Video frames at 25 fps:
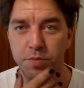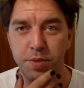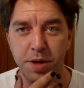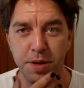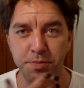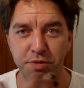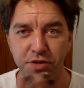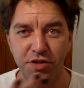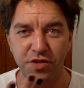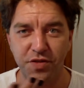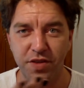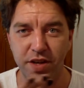
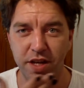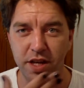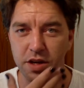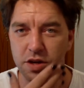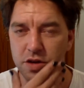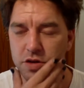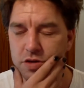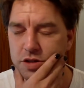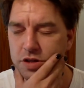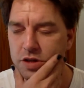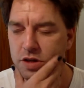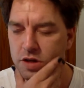people's
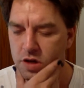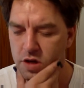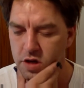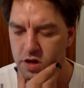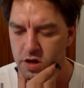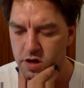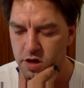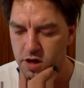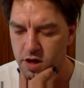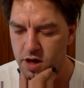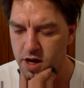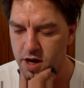videos?
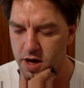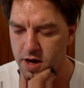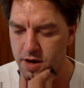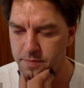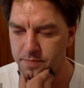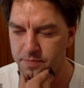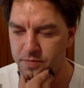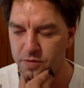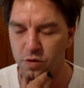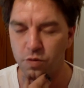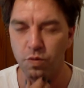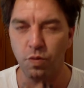
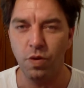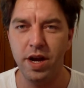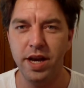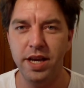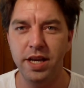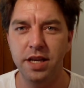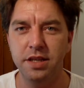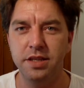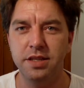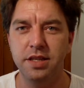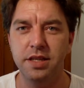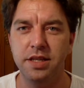Why
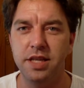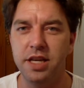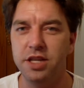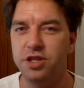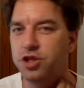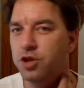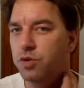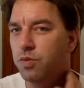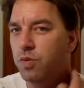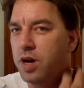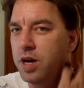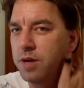is it that
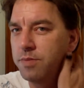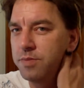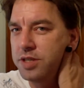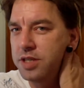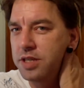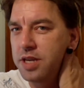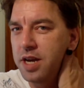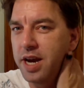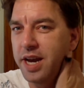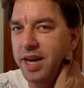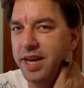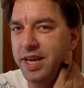your
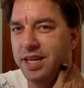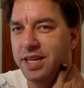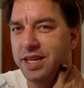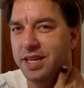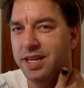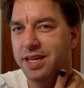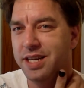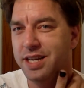website